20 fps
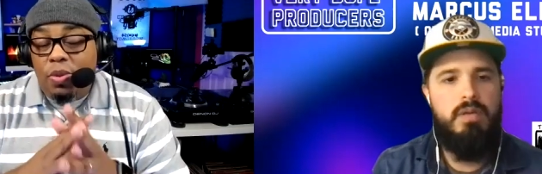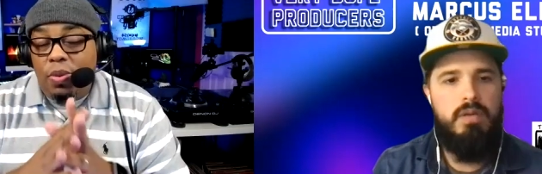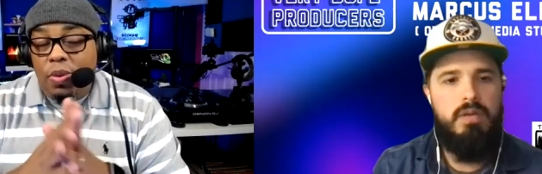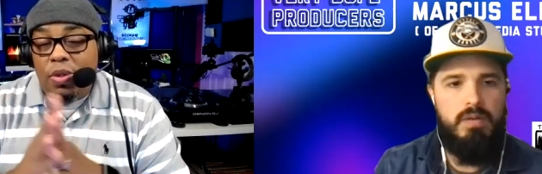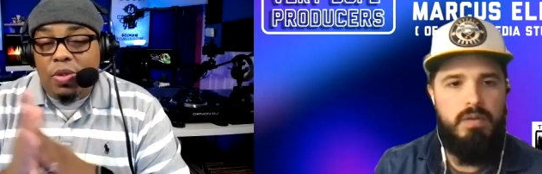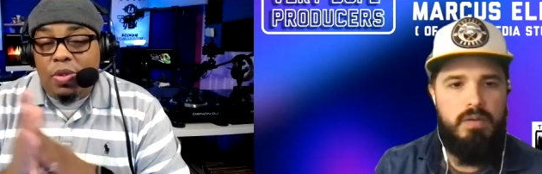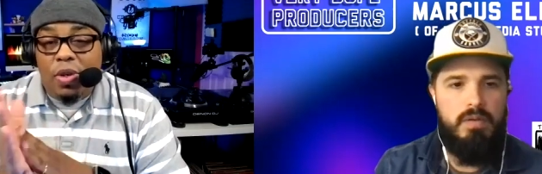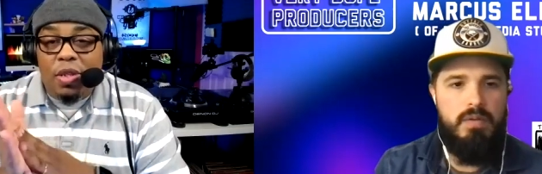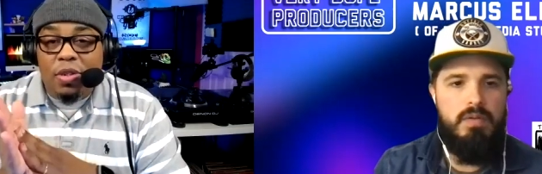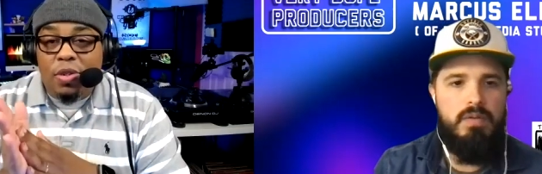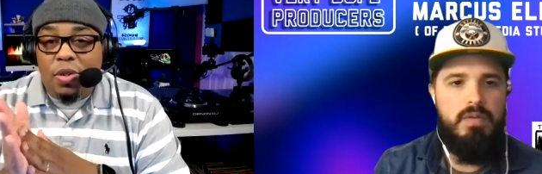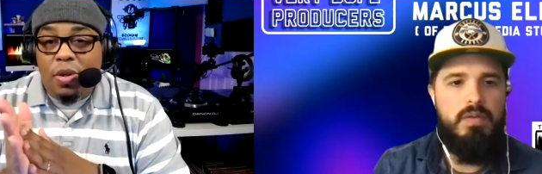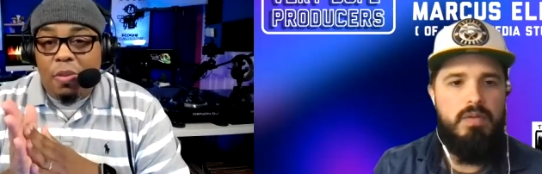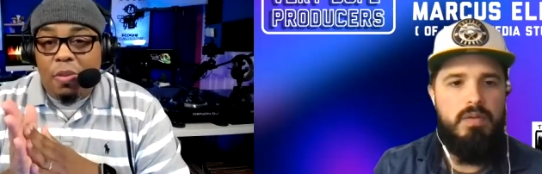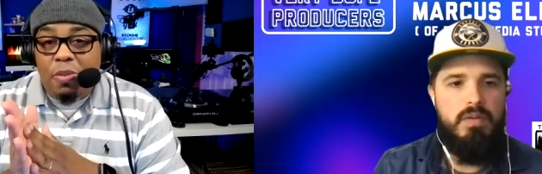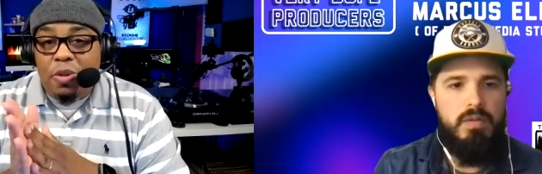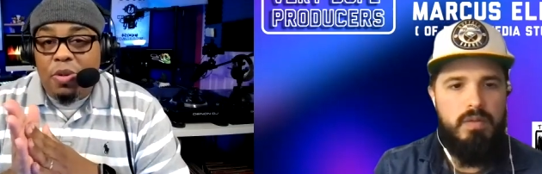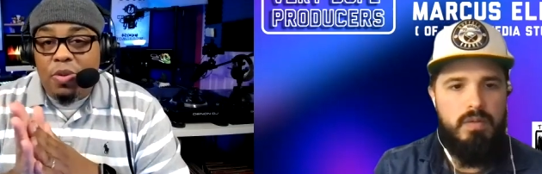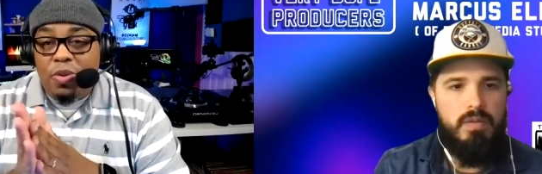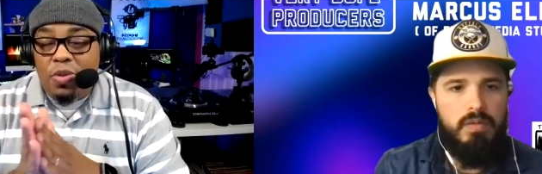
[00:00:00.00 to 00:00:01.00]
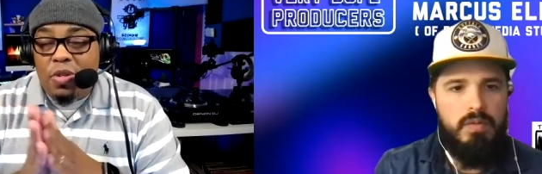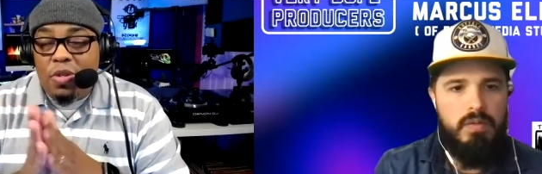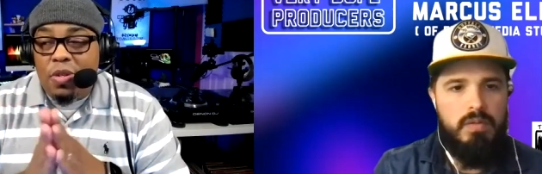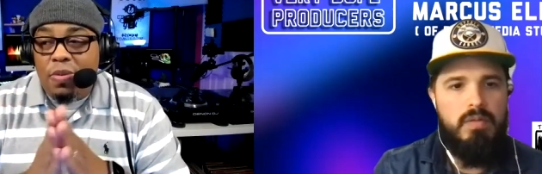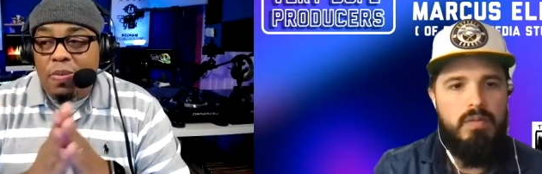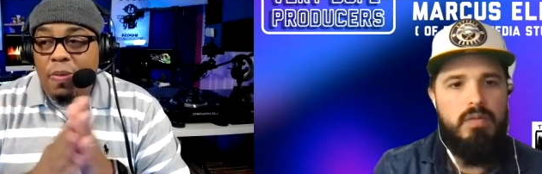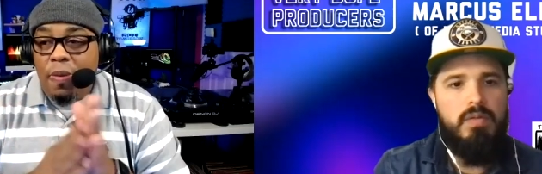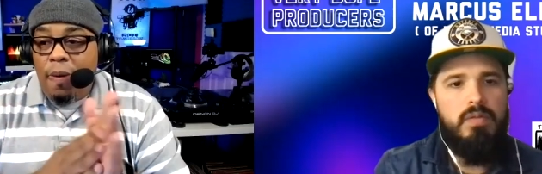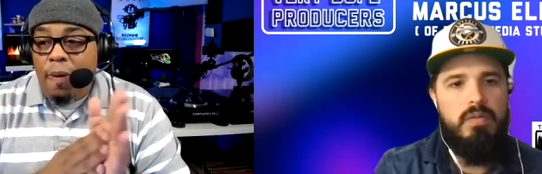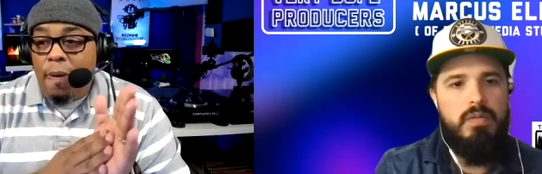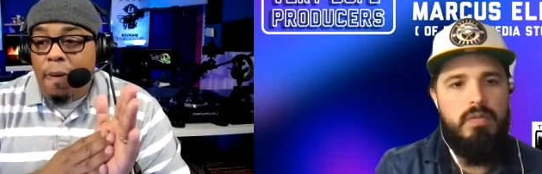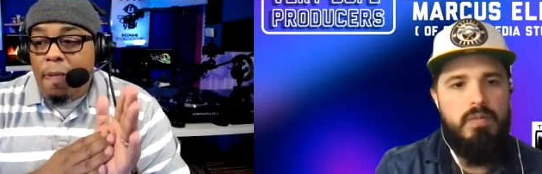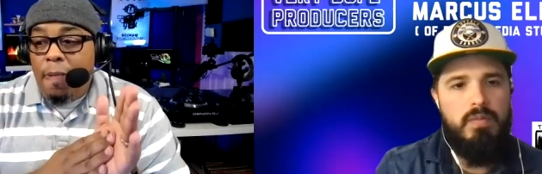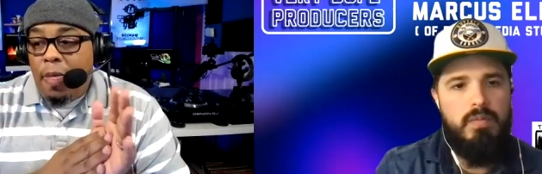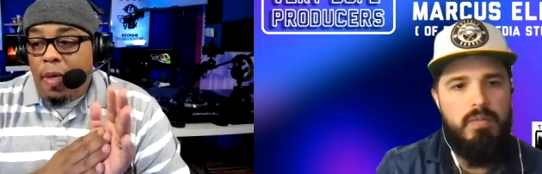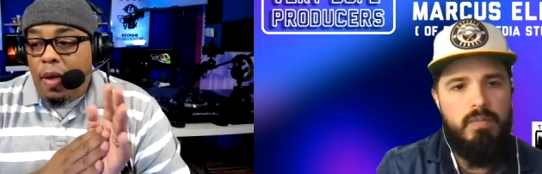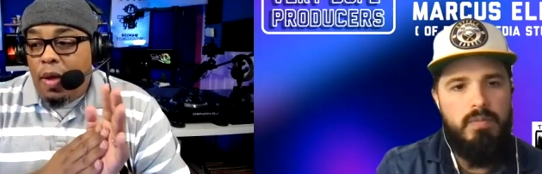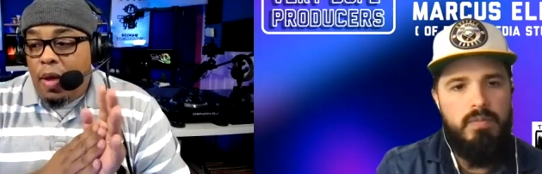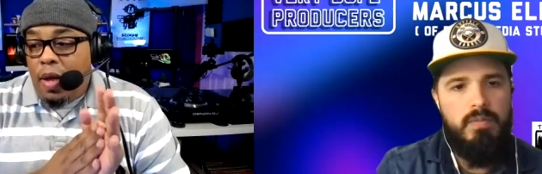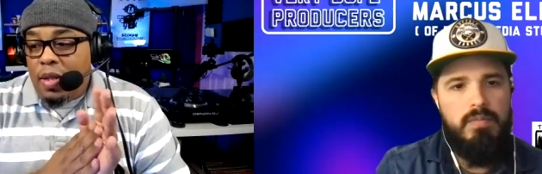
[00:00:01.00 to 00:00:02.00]
Speaker 1: So I started producing.
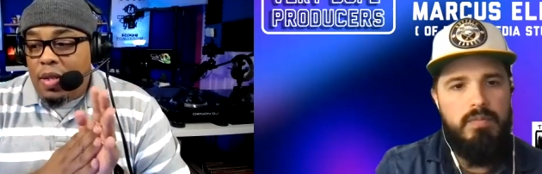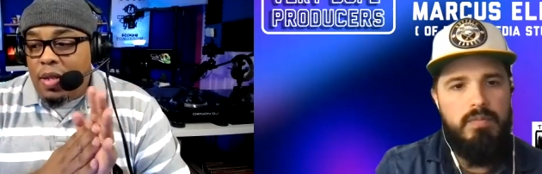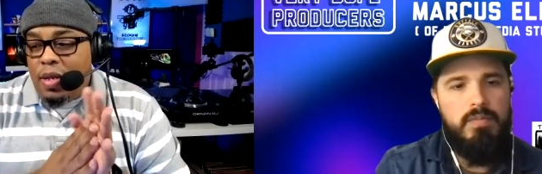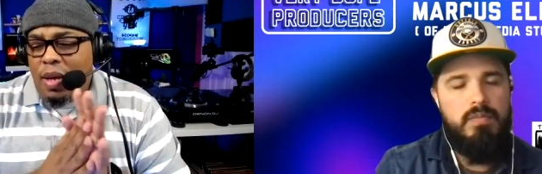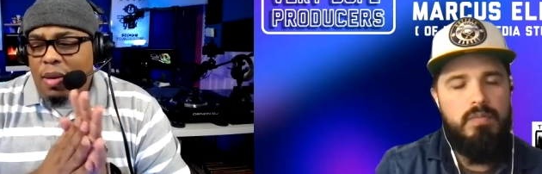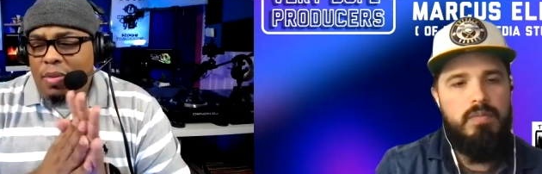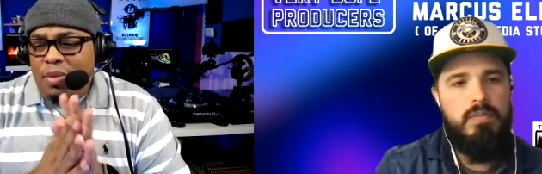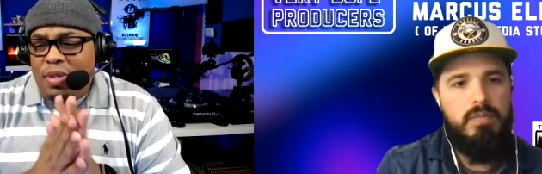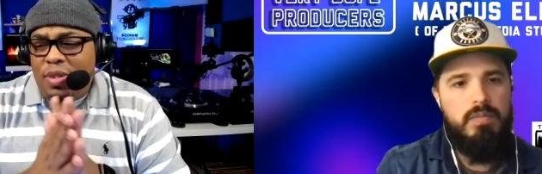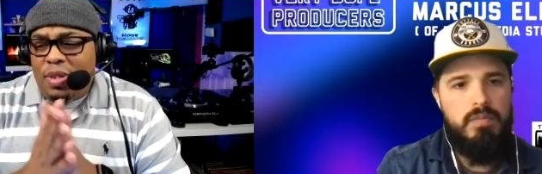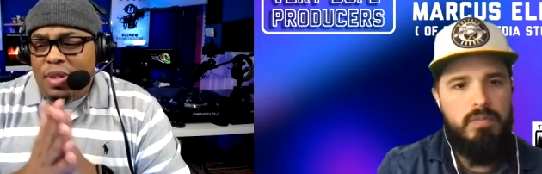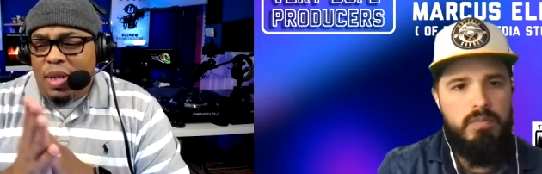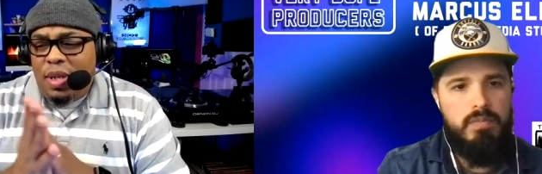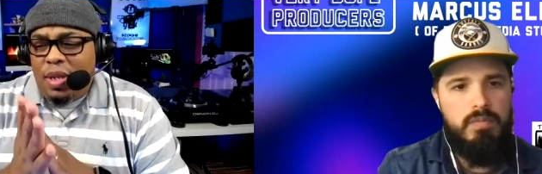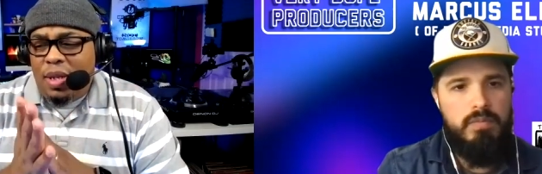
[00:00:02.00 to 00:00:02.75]
Uh, I think I was uh,